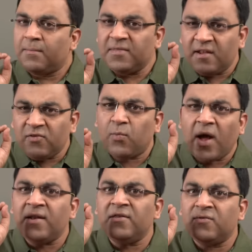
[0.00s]
But there is
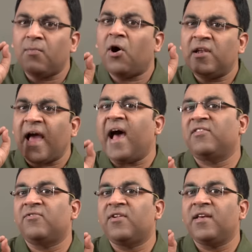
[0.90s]
one small
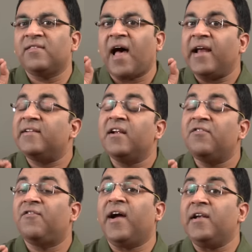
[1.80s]
asterisk I did
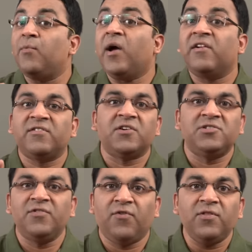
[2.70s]
find while
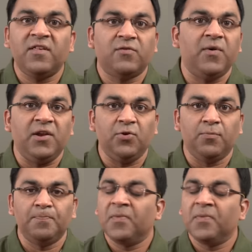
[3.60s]
researching for this video.